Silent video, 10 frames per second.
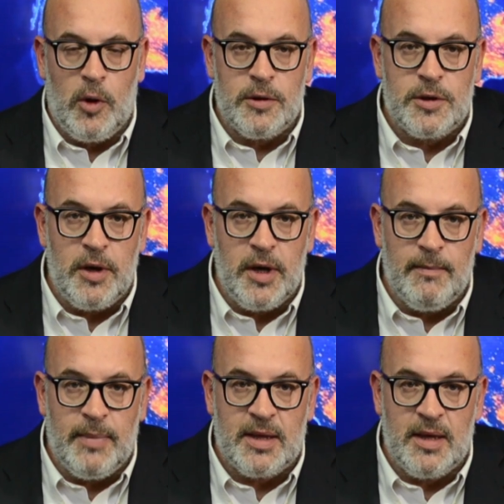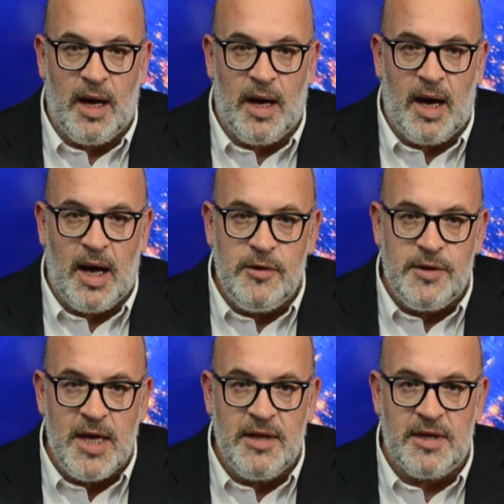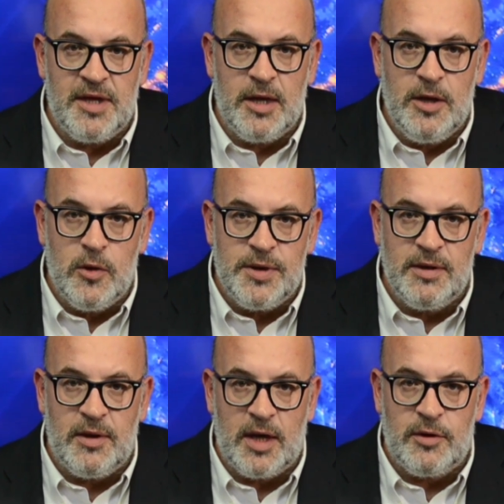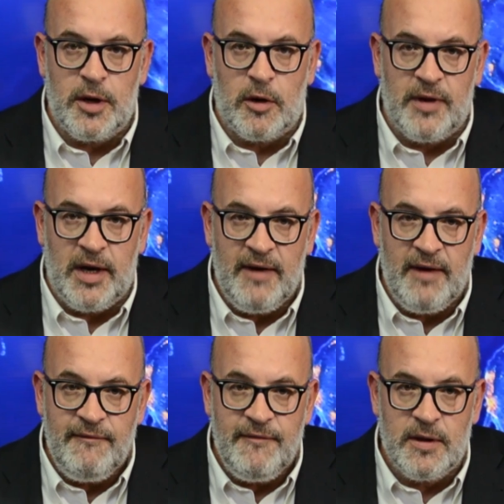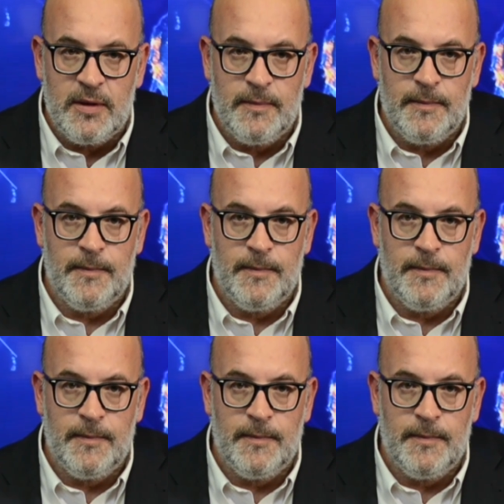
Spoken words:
Paul, sorry, but are you saying that they're using the rhetoric of the left?